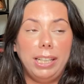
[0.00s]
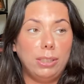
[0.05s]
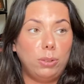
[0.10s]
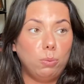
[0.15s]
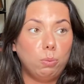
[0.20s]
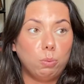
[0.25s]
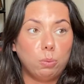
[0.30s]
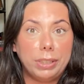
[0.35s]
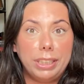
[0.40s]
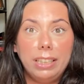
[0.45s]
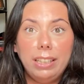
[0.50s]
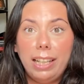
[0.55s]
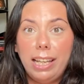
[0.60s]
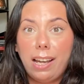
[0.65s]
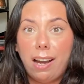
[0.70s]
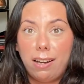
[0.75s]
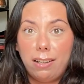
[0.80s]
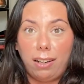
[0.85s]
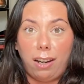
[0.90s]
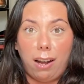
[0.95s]
It's really
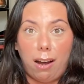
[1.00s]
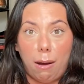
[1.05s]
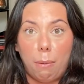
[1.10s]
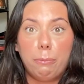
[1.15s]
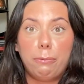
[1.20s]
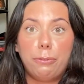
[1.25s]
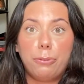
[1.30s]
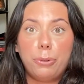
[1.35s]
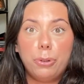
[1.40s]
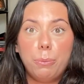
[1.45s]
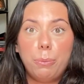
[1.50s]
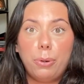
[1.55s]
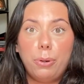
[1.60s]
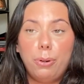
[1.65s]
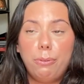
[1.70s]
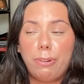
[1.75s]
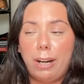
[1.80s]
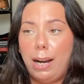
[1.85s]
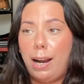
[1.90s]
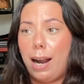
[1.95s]

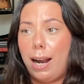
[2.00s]
uncomfortable, right?